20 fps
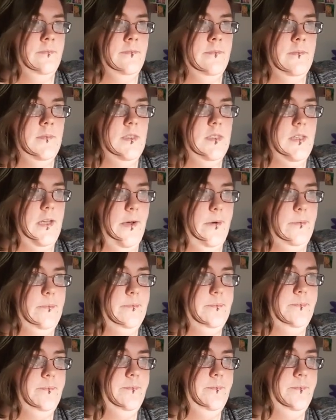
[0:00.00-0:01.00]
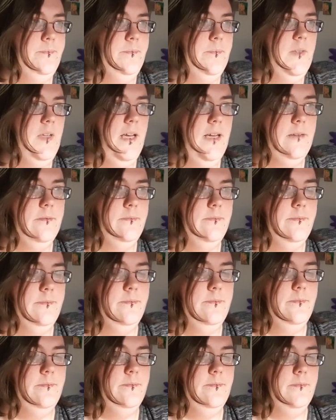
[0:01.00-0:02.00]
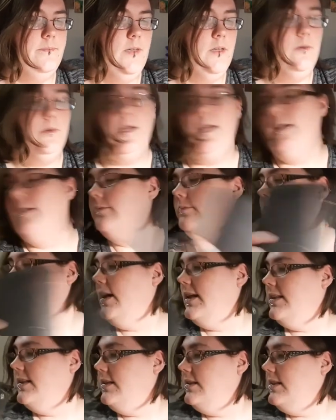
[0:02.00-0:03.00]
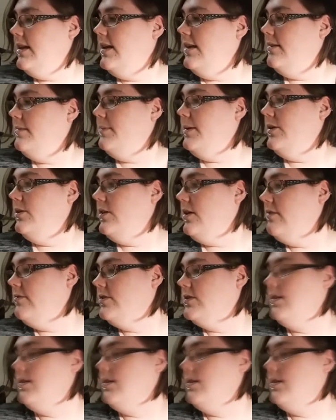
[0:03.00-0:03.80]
So, yeah. Okay, I think that about covers